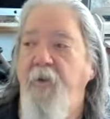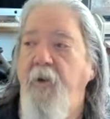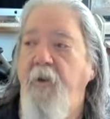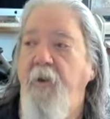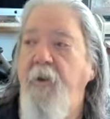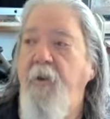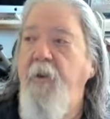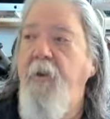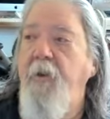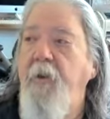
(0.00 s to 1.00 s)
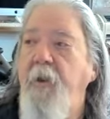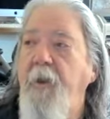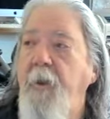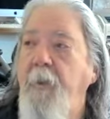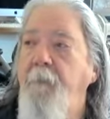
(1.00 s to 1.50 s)
Or
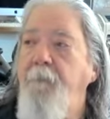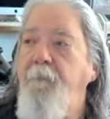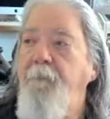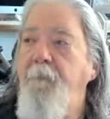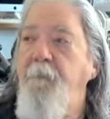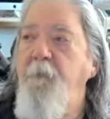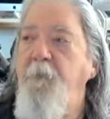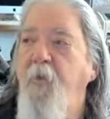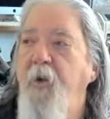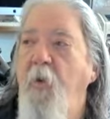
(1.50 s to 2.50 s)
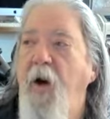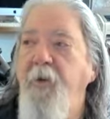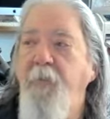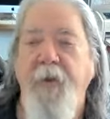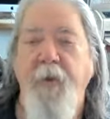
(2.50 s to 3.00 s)
um, why
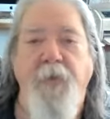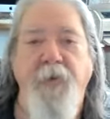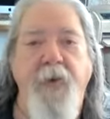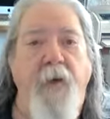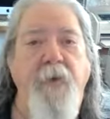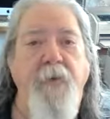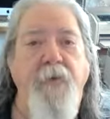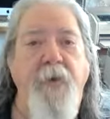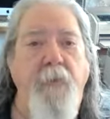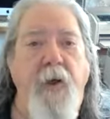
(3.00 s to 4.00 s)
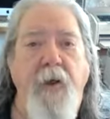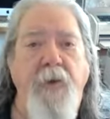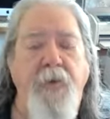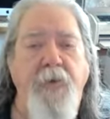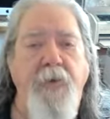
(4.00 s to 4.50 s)
do people suffer so
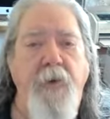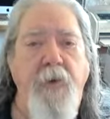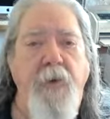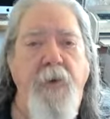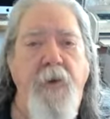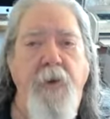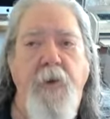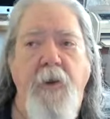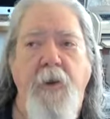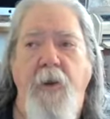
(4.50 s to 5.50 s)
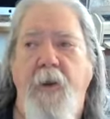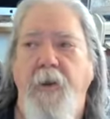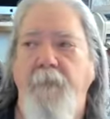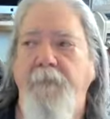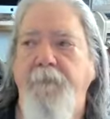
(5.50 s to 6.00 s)
much?
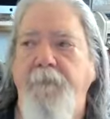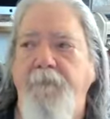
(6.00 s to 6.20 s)
Um,